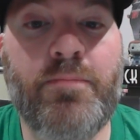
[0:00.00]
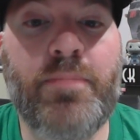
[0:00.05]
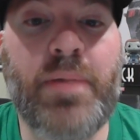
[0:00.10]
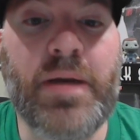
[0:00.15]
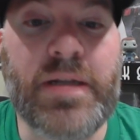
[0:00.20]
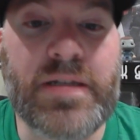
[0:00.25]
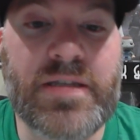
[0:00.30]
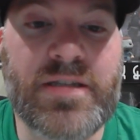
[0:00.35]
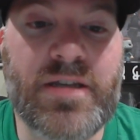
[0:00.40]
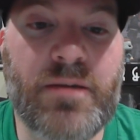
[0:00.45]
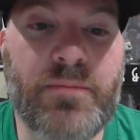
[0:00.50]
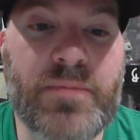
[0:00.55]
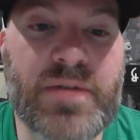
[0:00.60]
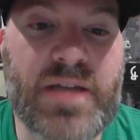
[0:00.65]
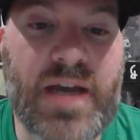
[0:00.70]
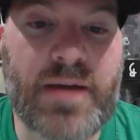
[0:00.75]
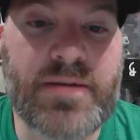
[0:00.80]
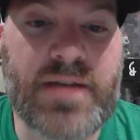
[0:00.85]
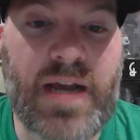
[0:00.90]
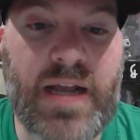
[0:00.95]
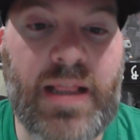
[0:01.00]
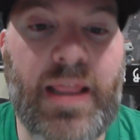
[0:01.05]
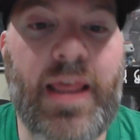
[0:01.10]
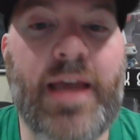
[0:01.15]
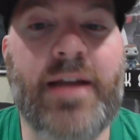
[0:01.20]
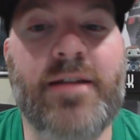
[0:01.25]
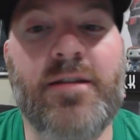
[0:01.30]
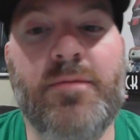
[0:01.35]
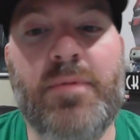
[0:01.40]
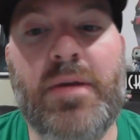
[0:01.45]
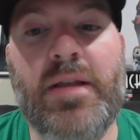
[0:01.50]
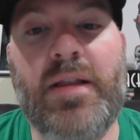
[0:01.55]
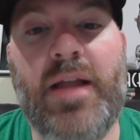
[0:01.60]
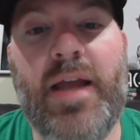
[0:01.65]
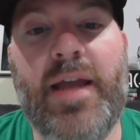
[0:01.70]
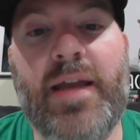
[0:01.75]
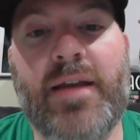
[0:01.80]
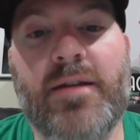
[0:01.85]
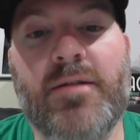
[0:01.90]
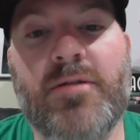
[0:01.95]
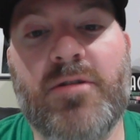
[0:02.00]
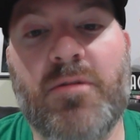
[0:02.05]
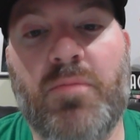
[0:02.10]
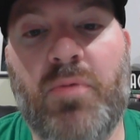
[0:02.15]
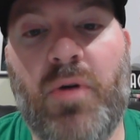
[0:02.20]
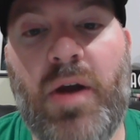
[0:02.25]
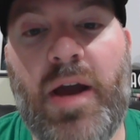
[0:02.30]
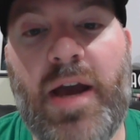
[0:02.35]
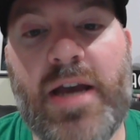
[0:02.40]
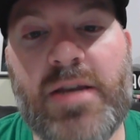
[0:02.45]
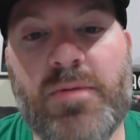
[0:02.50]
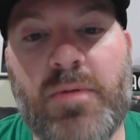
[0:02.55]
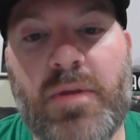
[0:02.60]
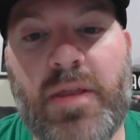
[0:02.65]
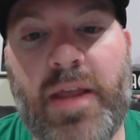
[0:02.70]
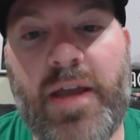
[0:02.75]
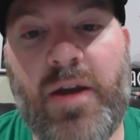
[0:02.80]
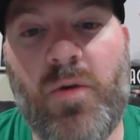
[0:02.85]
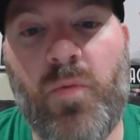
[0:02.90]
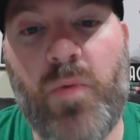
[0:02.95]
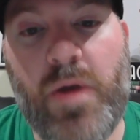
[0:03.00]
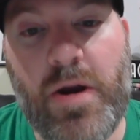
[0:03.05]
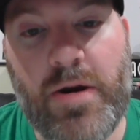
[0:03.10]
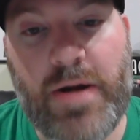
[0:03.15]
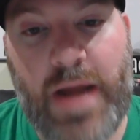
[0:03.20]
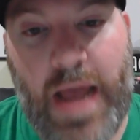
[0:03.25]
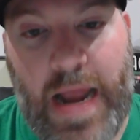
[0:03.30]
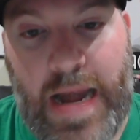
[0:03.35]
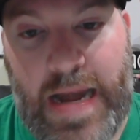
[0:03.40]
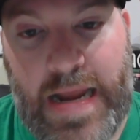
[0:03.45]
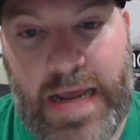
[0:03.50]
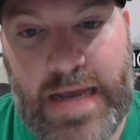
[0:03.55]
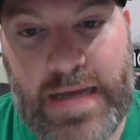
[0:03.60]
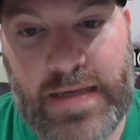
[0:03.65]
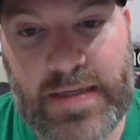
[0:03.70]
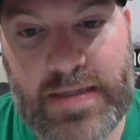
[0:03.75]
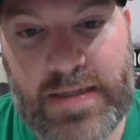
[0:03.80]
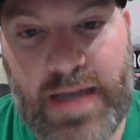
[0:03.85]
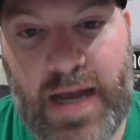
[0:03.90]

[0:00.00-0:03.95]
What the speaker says: but sometimes I like to be like surprised with like weird endings,